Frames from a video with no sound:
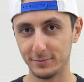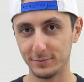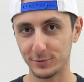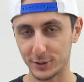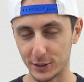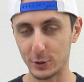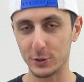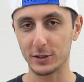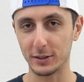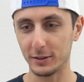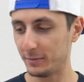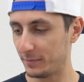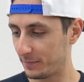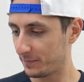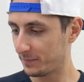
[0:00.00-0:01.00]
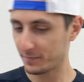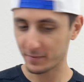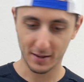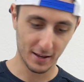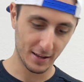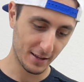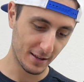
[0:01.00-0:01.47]
Seriously.
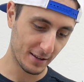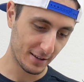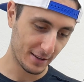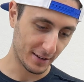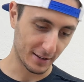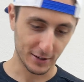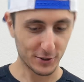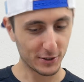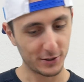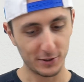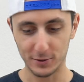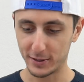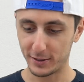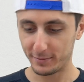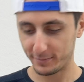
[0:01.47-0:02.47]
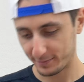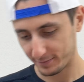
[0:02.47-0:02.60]
Let's just do it.